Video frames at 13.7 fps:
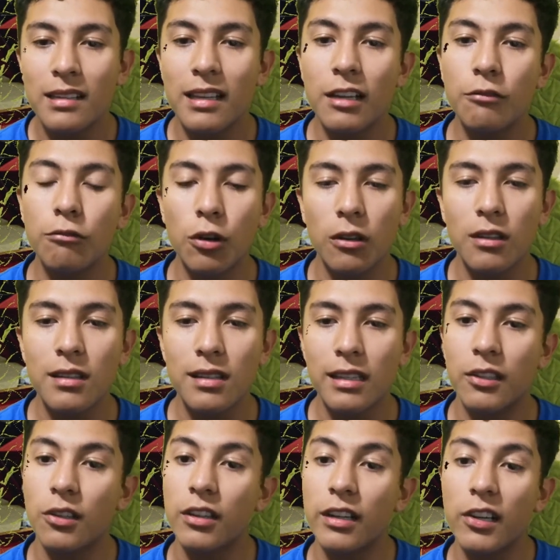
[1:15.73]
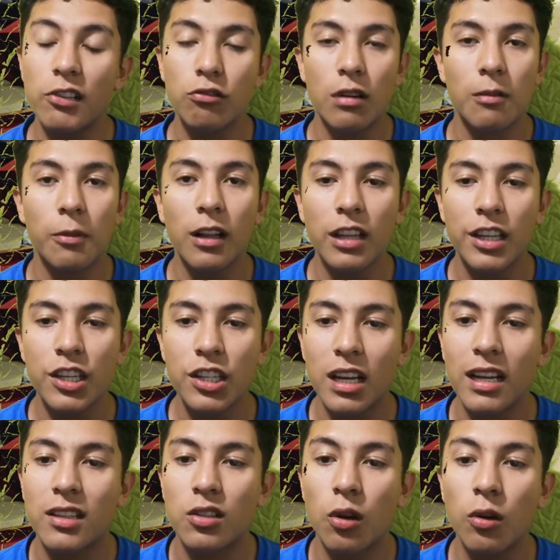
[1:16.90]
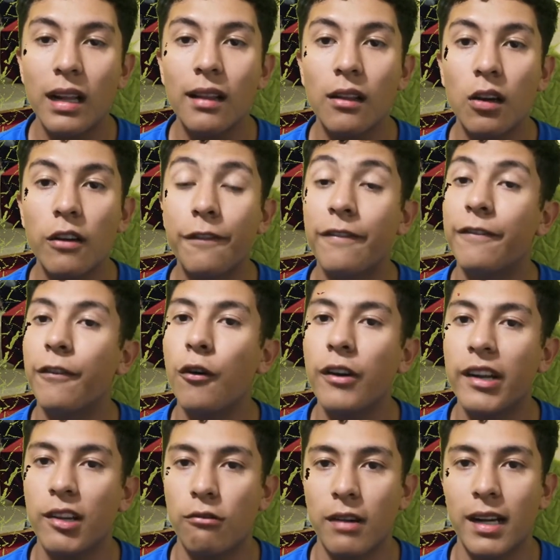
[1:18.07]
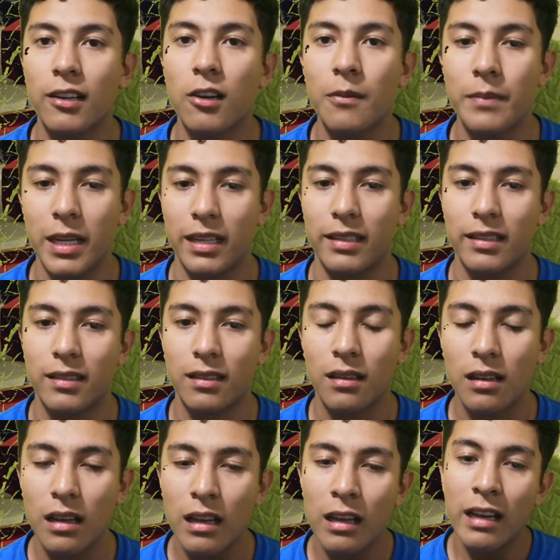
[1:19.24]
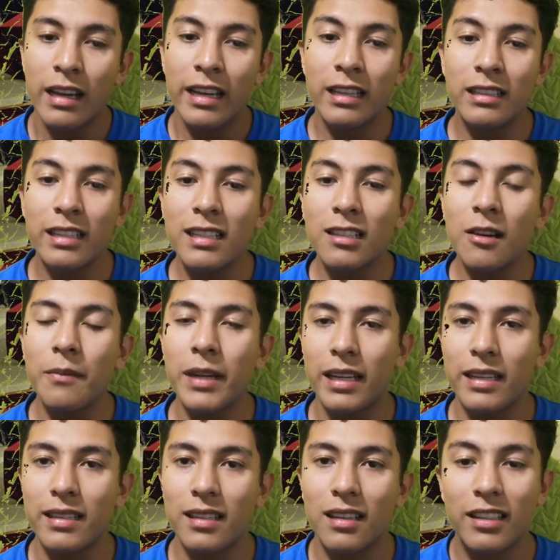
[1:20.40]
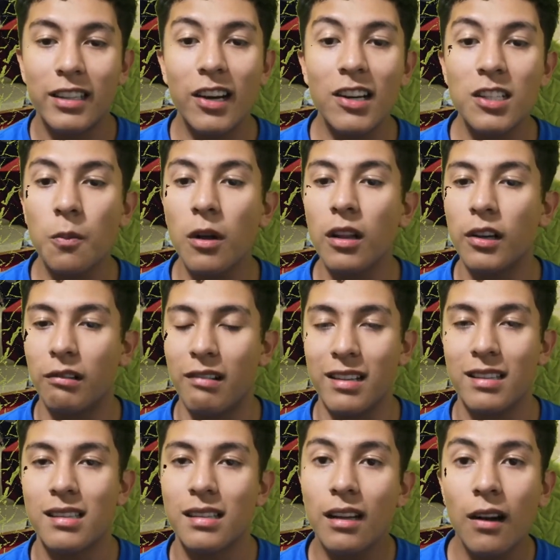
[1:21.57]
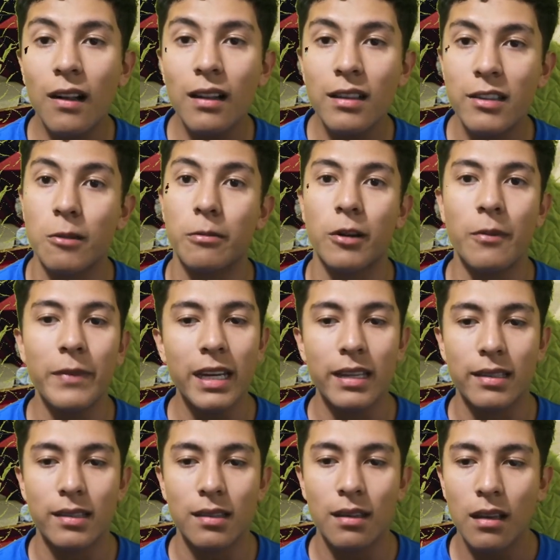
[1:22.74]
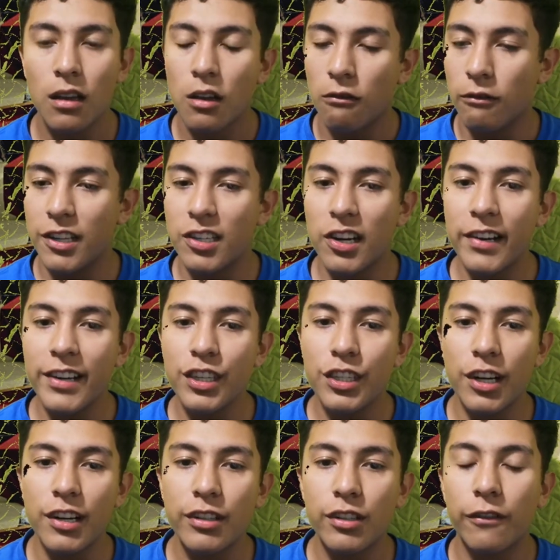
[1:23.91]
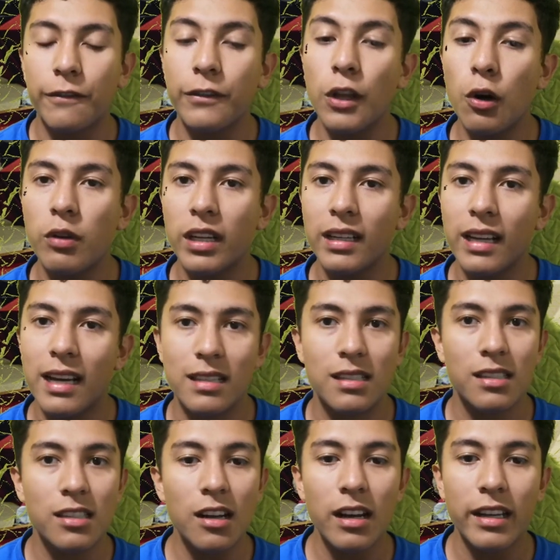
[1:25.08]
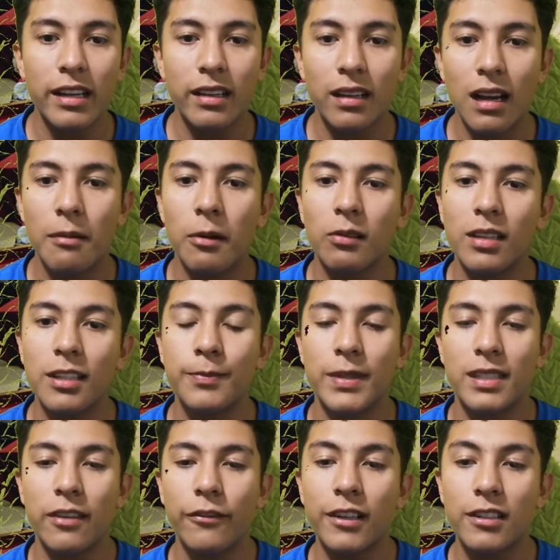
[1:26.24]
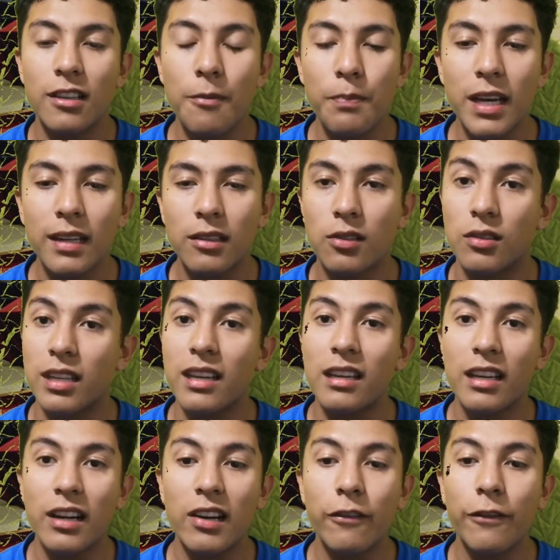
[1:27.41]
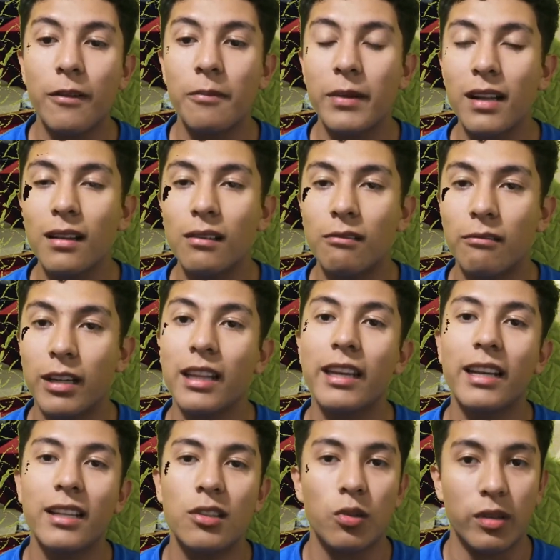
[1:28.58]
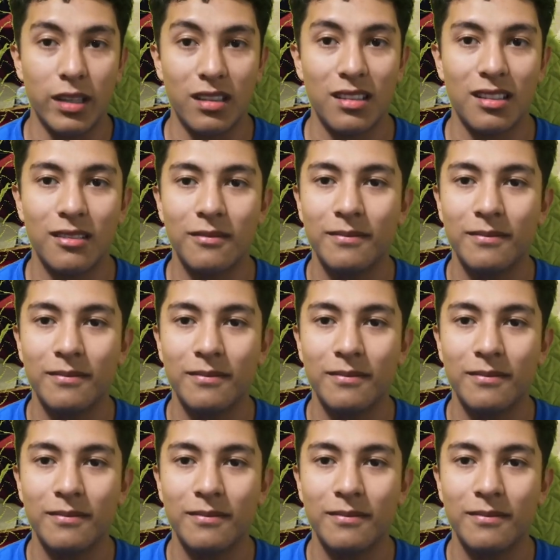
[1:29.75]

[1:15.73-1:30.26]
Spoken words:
set rules in order to abolish a total of 41 committees. In these committees, there are smaller ones called subcommittees, which are in charge of knowing and studying about a specific topic to take care of a bill related to it.